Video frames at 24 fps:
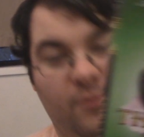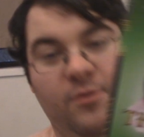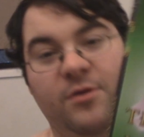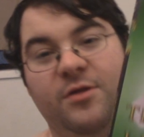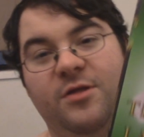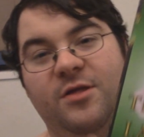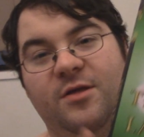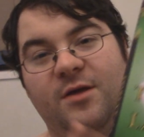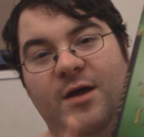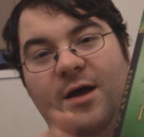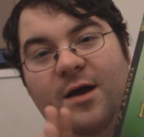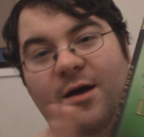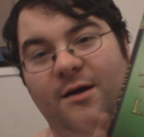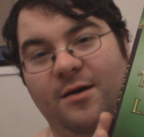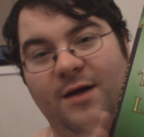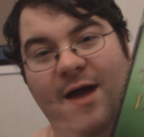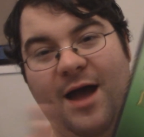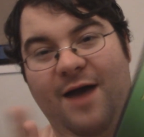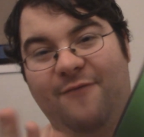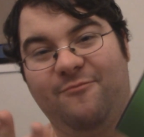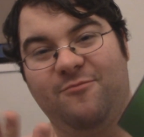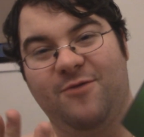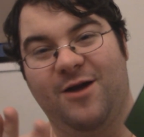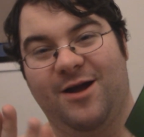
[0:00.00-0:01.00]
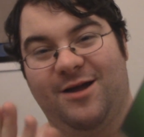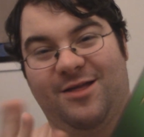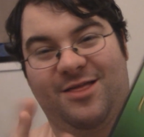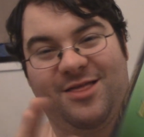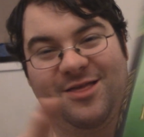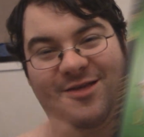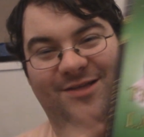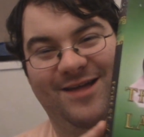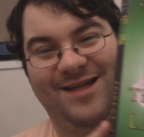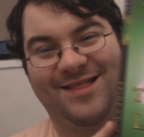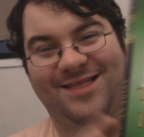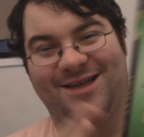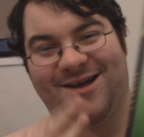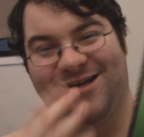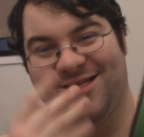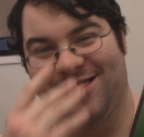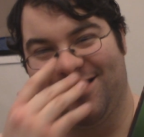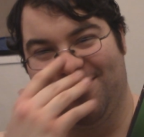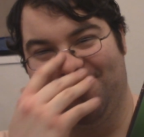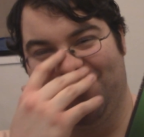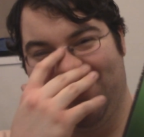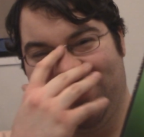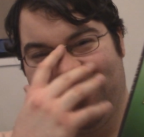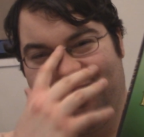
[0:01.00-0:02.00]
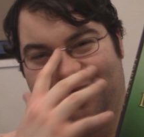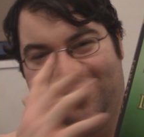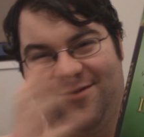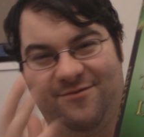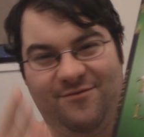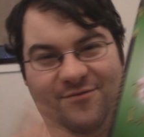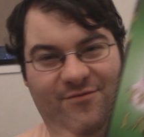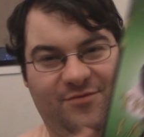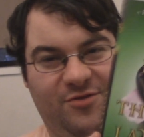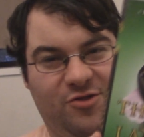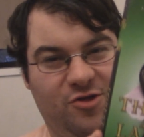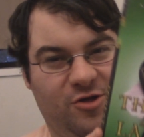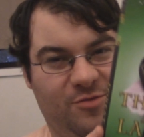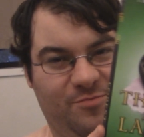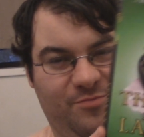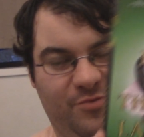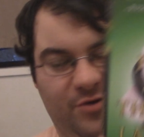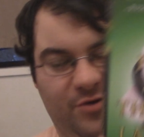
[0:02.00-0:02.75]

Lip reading: was half price, so that's awesome. I love cheap